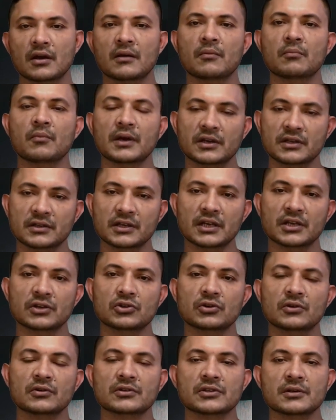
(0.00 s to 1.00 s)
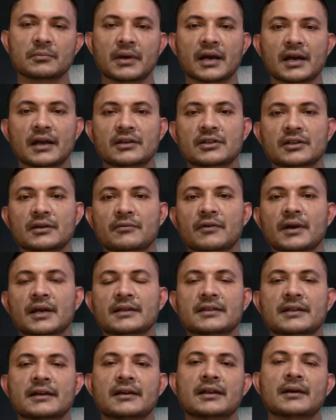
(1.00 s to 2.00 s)
whether they choose to manage
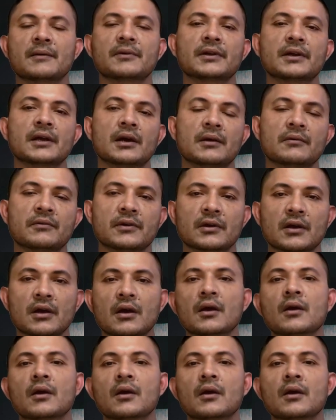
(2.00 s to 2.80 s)
devices themselves